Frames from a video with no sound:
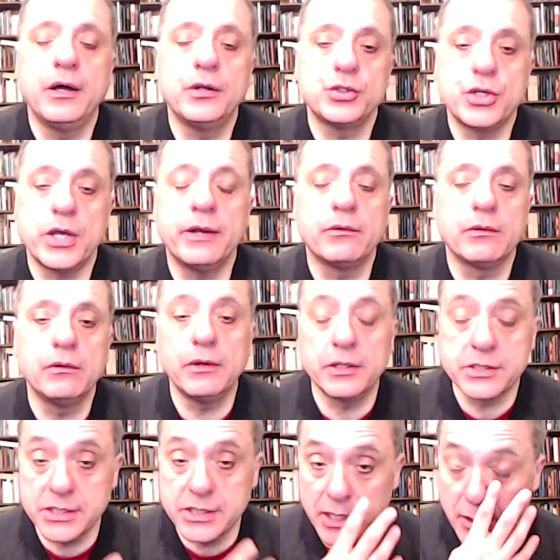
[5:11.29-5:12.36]
general, a
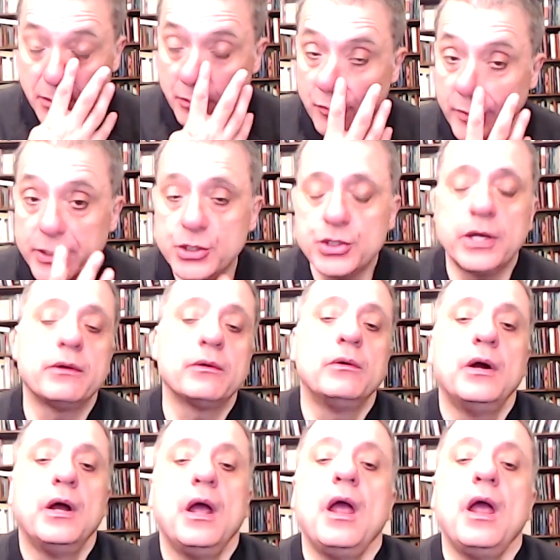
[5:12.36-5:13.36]
senior Marine general,